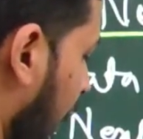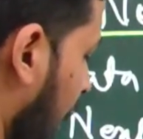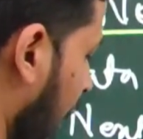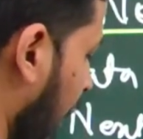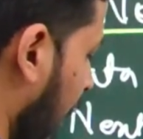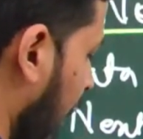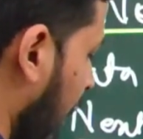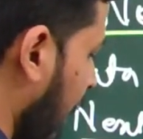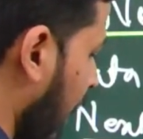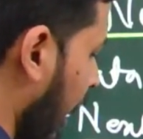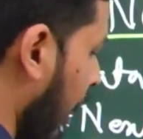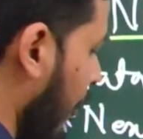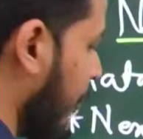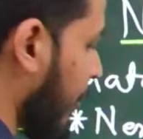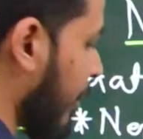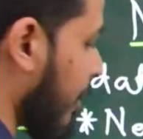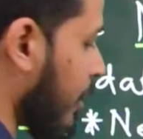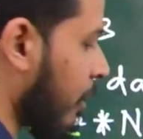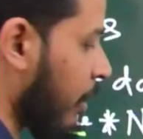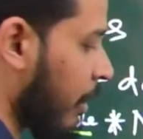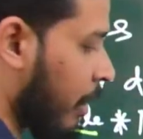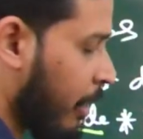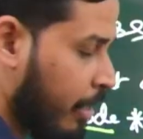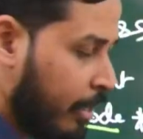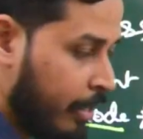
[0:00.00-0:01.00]

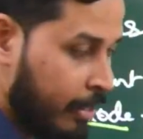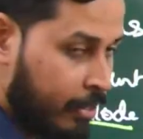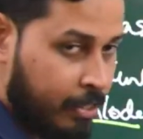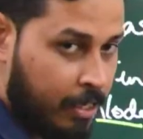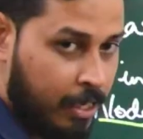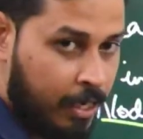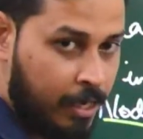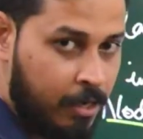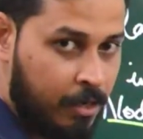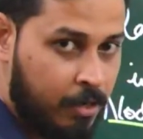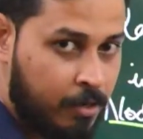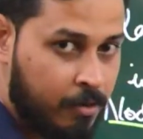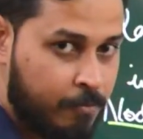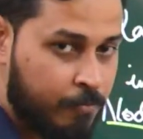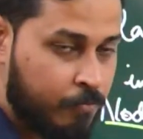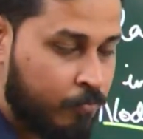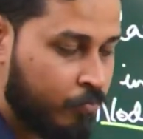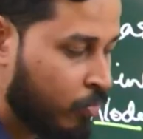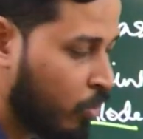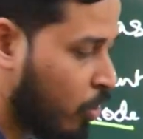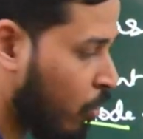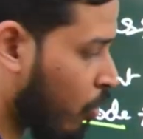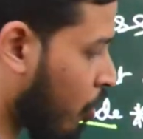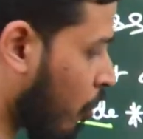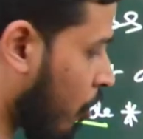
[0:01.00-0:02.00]
capital null,
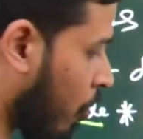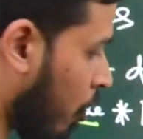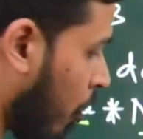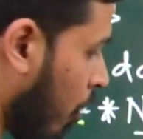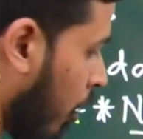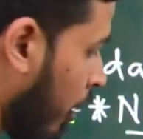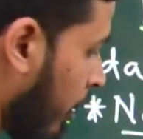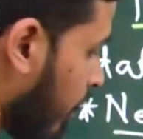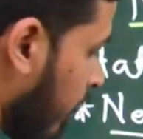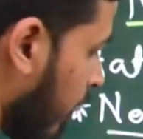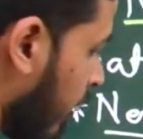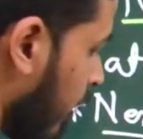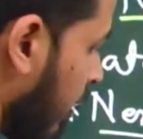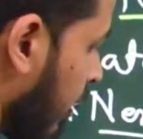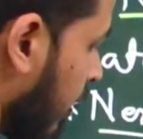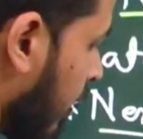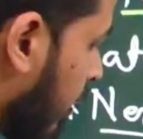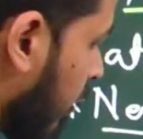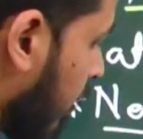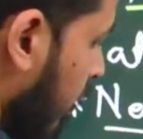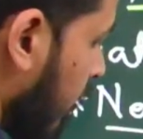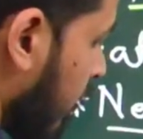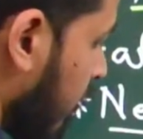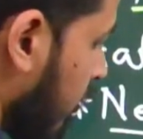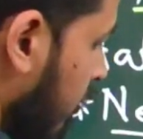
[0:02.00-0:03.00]
or
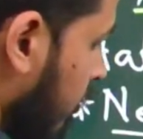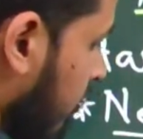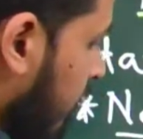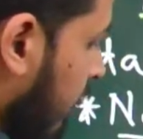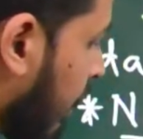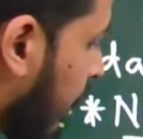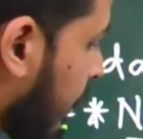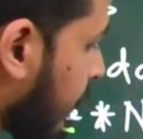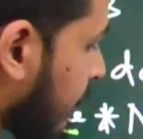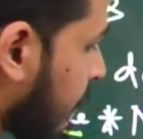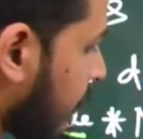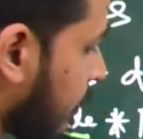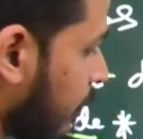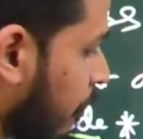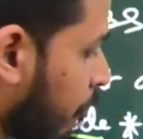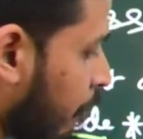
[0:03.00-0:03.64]
that is C